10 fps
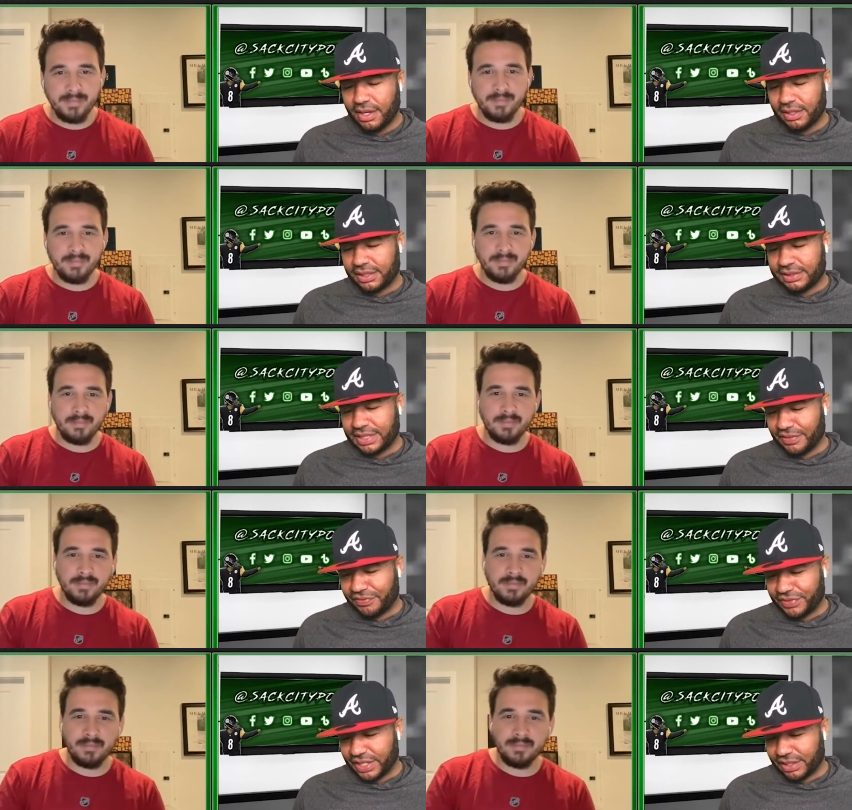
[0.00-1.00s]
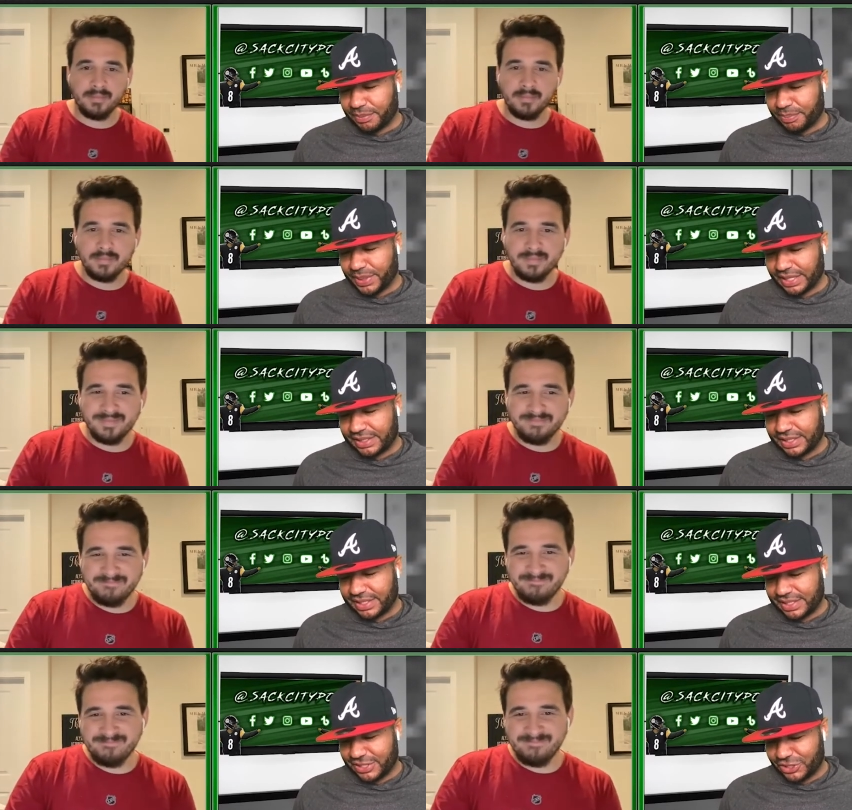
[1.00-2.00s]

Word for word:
Speaker 1: let's see if Dylan picks.